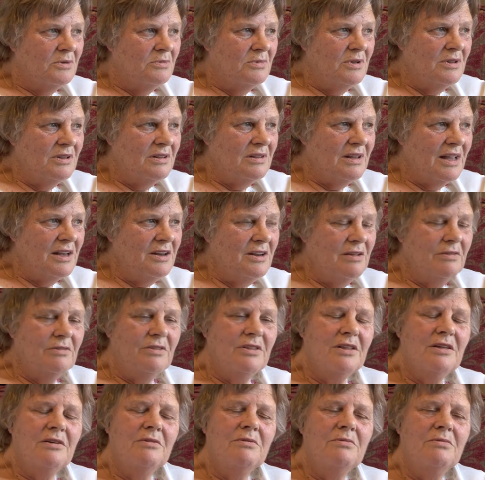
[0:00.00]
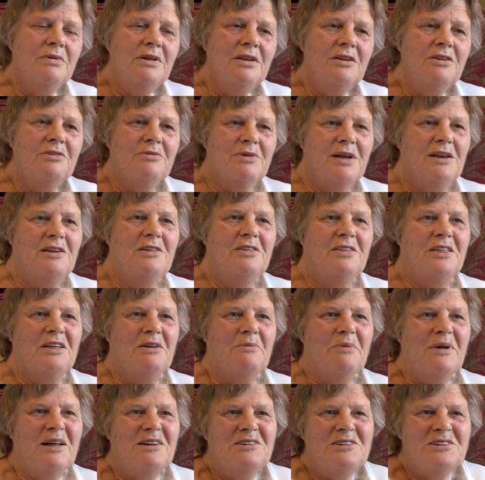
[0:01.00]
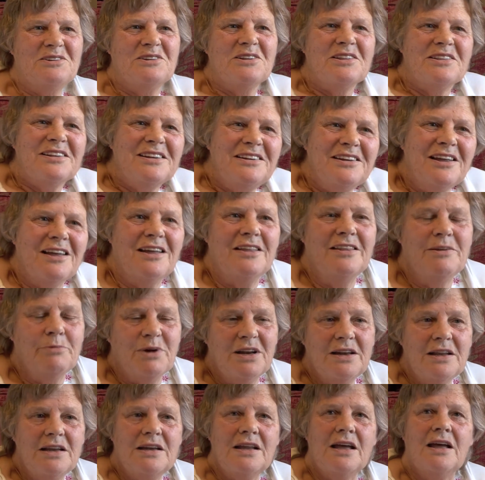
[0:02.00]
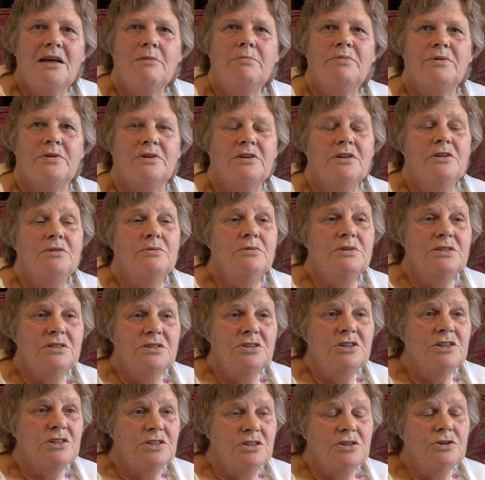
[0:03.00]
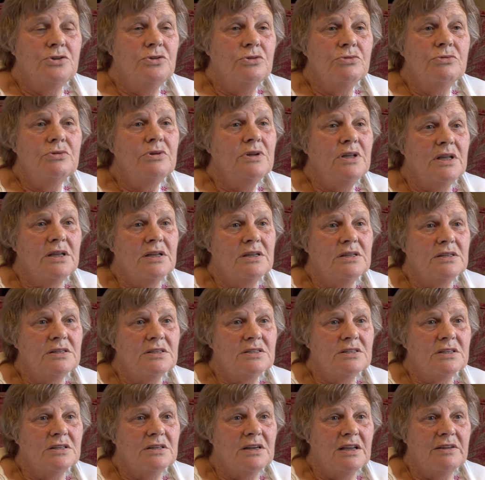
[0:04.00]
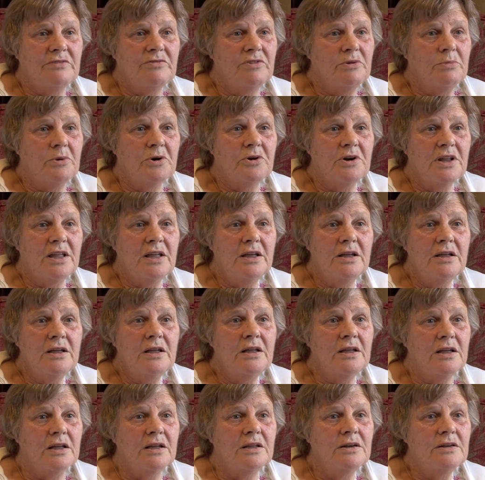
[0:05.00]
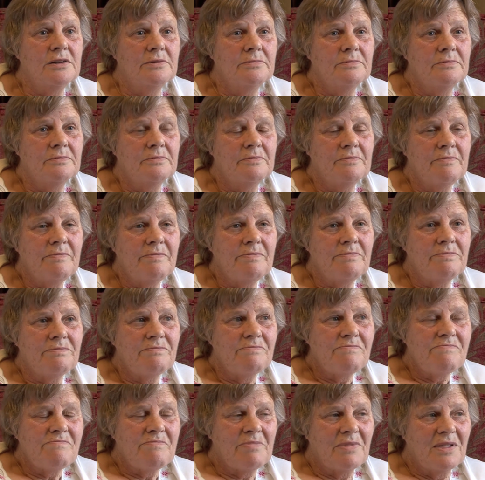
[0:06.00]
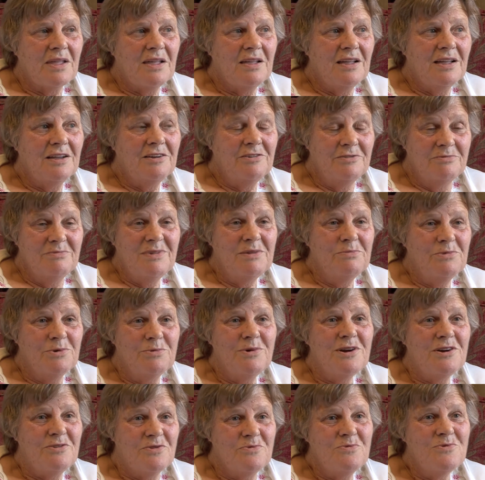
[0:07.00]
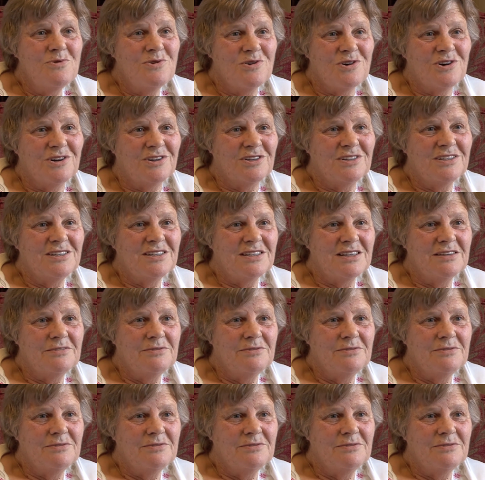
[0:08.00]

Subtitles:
Well, I don't think we knew anything about it at the time when it happened. There was just a noise that everybody heard. I can remember where I was.